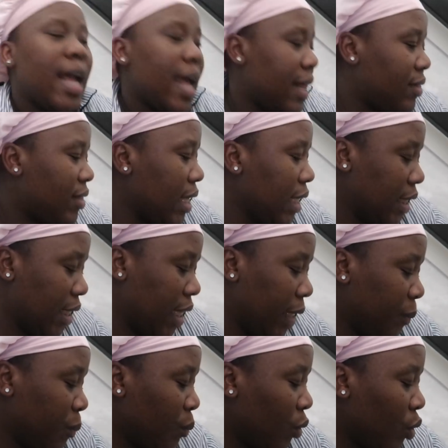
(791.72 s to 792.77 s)
and this
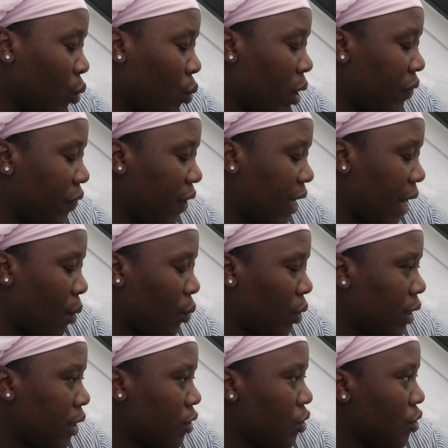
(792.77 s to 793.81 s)
thing one thing i
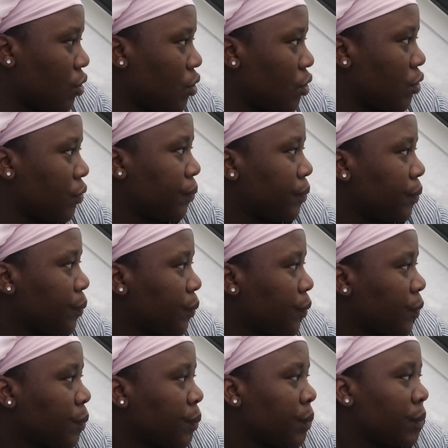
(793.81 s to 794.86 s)
wanted to
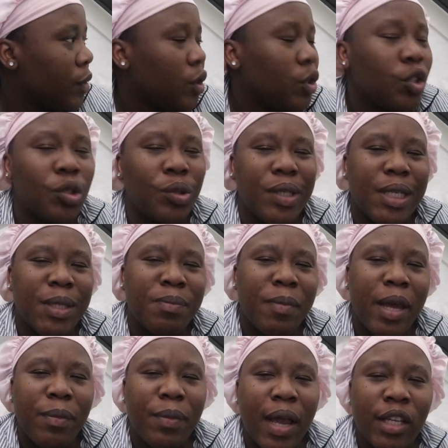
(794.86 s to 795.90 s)
do is
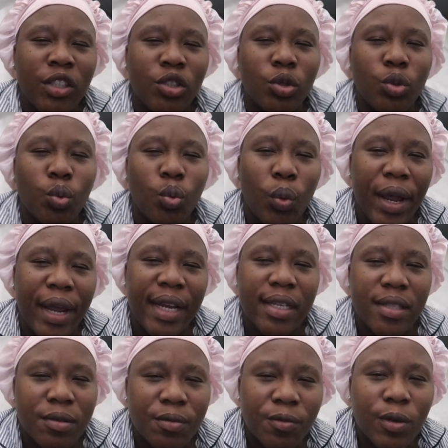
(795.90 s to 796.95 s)
maybe i should
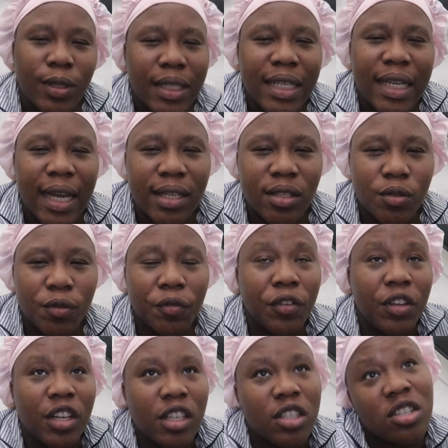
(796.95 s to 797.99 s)
wait for the year to
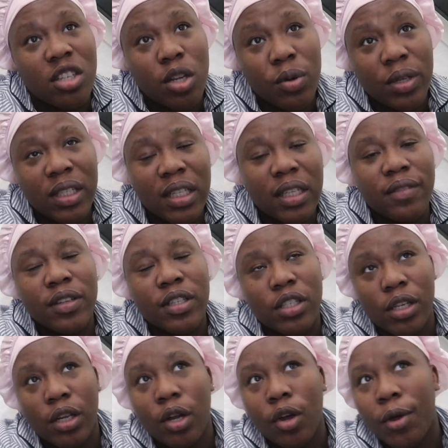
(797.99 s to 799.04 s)
finish because someone did leave it
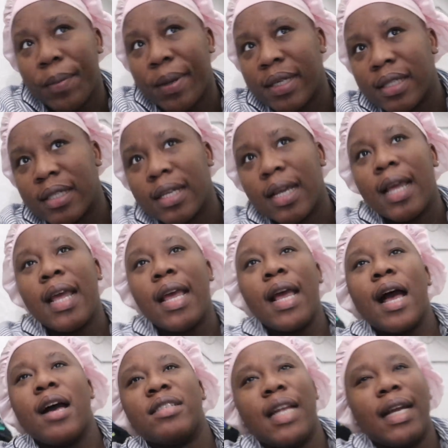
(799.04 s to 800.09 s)
in the comment
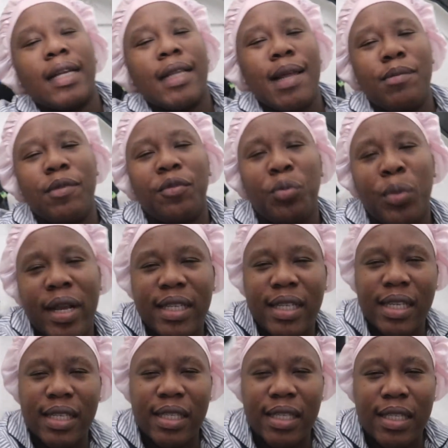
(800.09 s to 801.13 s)
i was like let me wait
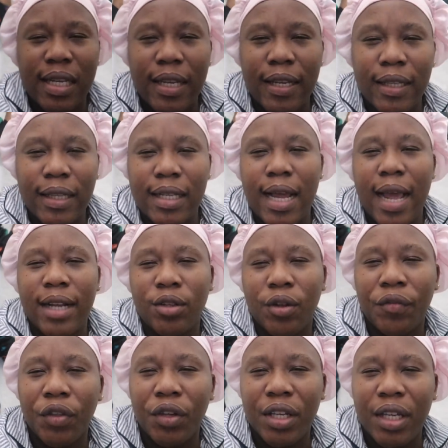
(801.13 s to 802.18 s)
and see the end
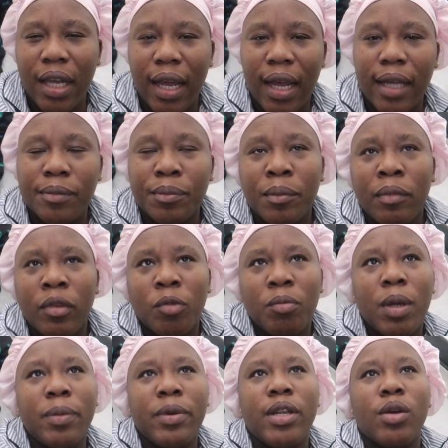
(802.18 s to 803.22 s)
of the year
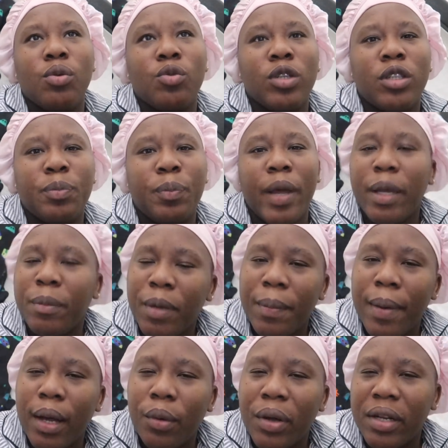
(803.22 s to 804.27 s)
maybe they would pay me
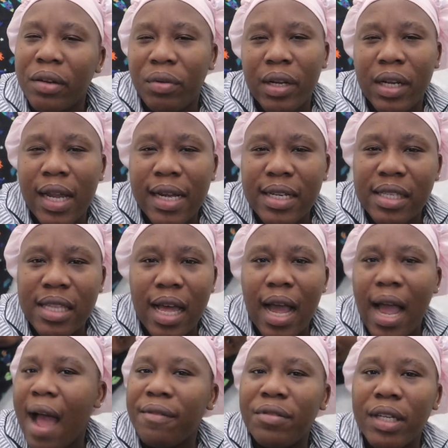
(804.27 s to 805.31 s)
back when they realize that
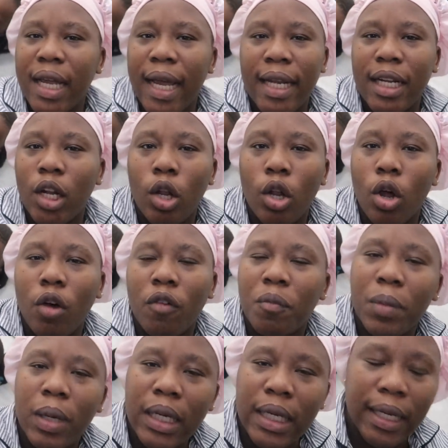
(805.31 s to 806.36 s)
i haven't earned a lot of
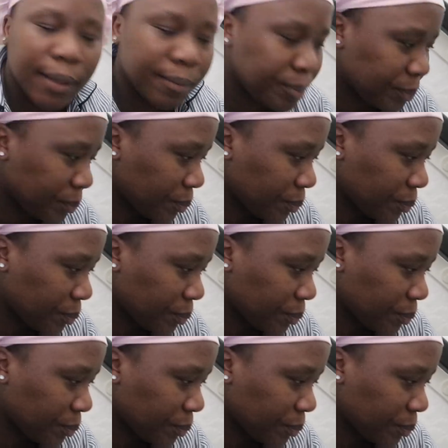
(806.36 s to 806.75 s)
money